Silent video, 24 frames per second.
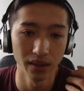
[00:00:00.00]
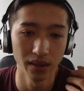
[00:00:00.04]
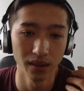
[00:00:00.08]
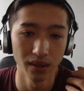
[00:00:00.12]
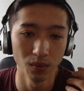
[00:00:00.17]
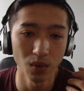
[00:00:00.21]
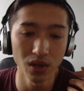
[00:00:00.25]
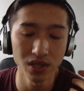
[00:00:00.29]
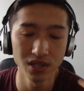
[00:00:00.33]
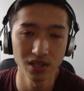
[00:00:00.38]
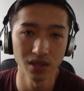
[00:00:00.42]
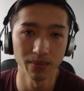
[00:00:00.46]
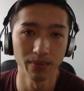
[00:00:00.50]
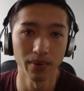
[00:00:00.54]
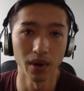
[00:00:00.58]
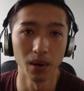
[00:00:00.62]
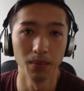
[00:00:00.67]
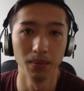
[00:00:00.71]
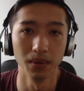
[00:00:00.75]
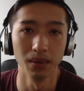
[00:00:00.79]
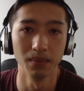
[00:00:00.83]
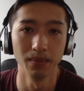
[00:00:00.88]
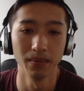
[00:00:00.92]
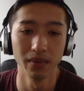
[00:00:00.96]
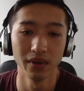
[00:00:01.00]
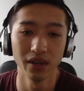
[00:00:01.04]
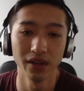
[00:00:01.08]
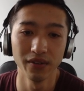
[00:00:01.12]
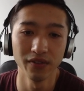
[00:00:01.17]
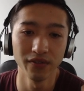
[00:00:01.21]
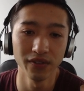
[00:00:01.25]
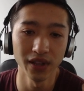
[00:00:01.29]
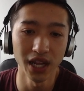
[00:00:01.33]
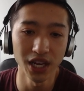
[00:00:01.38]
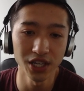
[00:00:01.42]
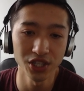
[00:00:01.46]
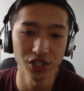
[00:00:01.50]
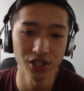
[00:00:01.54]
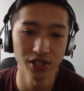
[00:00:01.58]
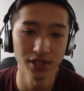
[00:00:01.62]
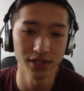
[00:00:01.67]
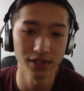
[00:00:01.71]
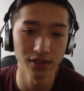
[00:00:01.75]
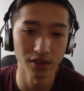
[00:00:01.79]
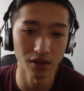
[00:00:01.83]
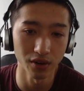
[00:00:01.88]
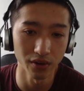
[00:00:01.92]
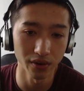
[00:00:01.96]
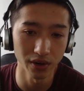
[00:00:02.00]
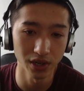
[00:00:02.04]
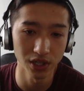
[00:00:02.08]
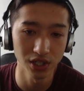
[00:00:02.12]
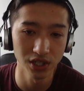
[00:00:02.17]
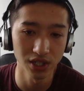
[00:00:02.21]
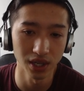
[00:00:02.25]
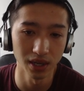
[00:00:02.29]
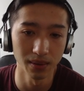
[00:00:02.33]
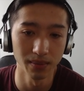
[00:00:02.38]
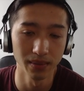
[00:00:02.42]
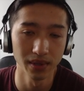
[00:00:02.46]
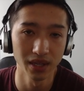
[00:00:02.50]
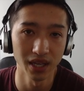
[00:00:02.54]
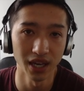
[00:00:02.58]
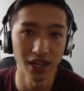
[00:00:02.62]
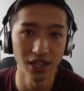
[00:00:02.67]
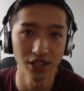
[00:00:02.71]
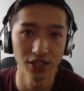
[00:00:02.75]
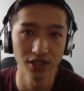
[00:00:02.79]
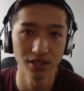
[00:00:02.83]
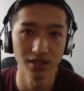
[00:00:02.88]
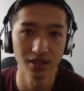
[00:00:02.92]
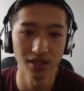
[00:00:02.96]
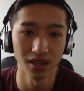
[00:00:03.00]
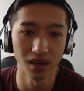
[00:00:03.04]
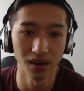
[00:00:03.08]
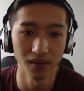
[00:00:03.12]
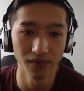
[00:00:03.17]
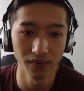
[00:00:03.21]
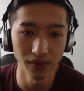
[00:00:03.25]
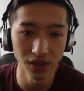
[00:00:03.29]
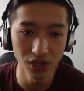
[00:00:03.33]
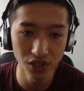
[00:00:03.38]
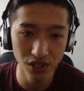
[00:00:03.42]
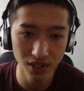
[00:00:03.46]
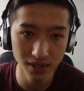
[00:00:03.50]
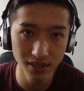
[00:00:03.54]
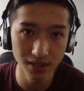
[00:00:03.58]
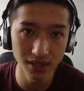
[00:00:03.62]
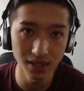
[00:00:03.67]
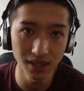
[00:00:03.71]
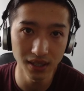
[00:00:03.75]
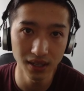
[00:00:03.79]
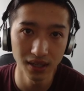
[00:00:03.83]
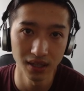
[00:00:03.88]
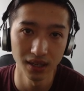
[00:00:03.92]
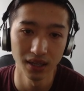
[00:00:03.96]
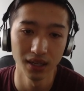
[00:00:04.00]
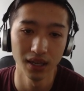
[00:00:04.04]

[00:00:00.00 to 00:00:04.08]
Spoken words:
what's the problem? Flash storage limitations and efficiency.